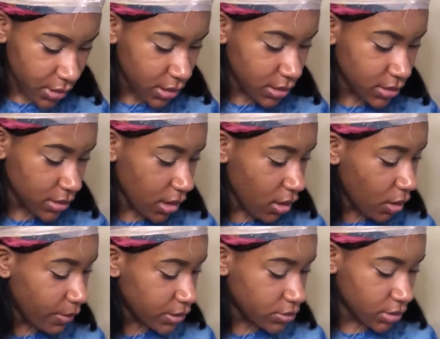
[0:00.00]
because I
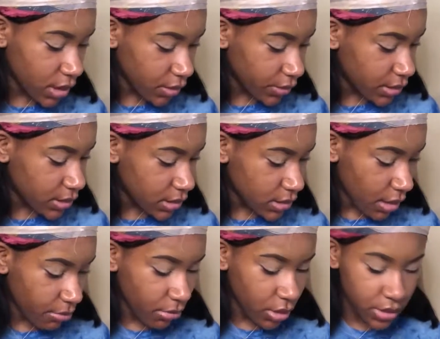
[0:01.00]
always do cut creases.
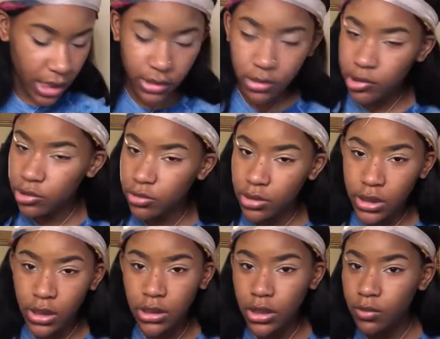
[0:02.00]
I'm most likely gonna do
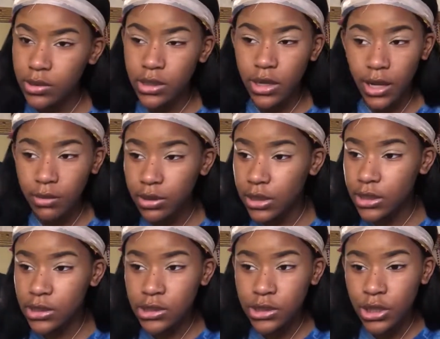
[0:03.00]
another one today
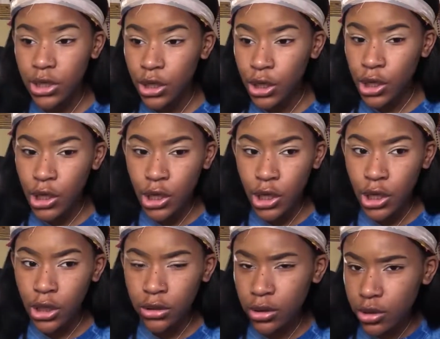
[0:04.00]
because
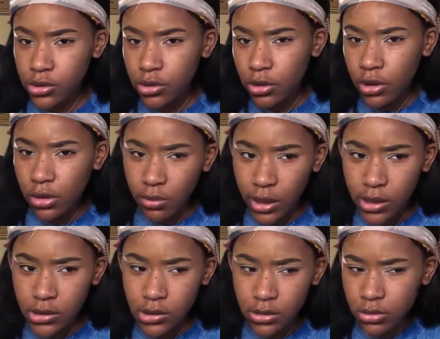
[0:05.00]
there's no other way
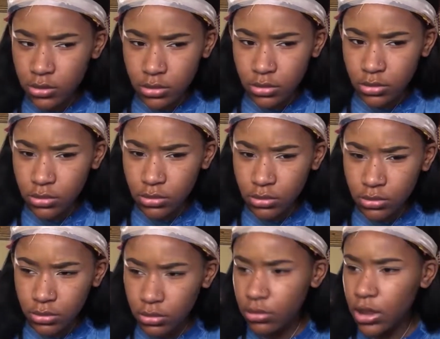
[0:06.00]
to do
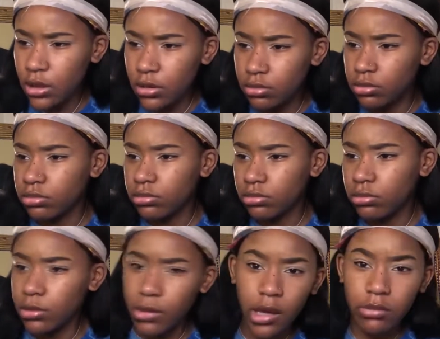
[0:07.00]
makeup,
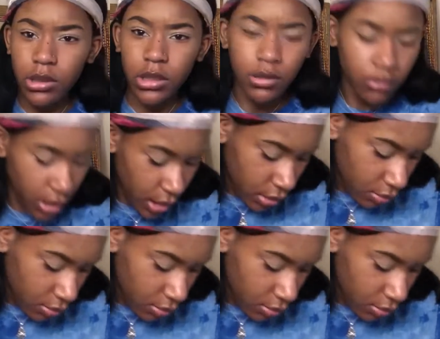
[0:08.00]
in my opinion. Like,